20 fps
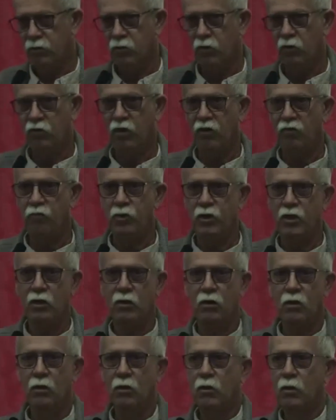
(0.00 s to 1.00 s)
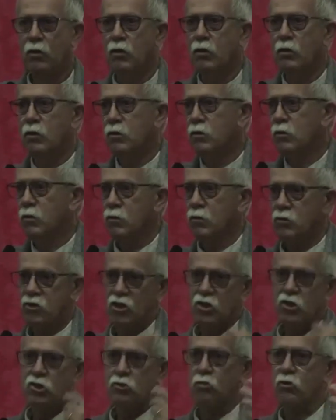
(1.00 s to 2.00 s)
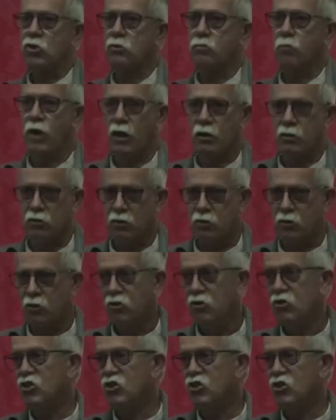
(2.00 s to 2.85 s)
that they've been disrespected,